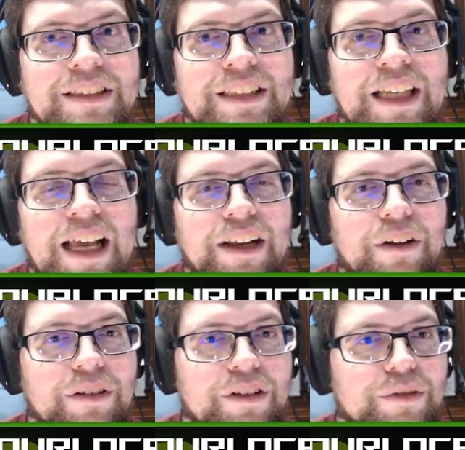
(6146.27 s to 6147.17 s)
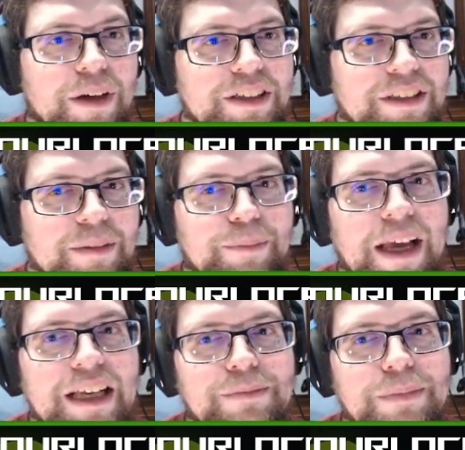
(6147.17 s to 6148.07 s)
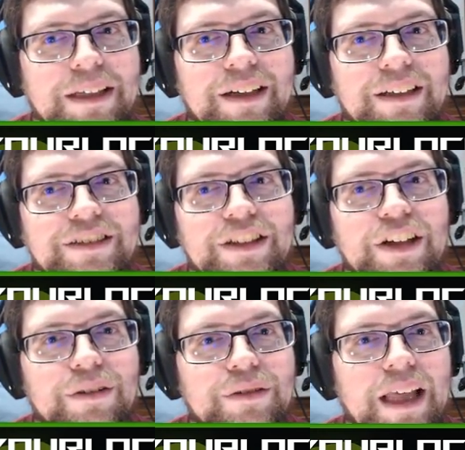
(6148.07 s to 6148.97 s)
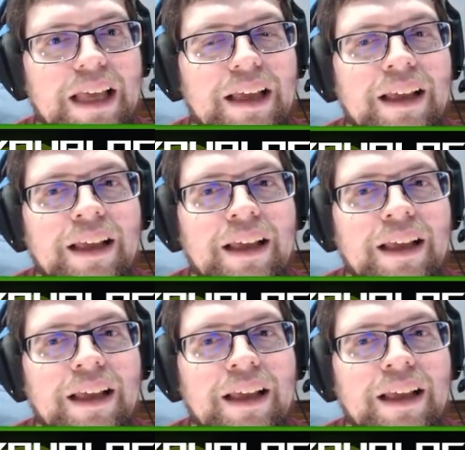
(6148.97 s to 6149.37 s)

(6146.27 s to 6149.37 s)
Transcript: kind of go in the direction of the base because, you know, they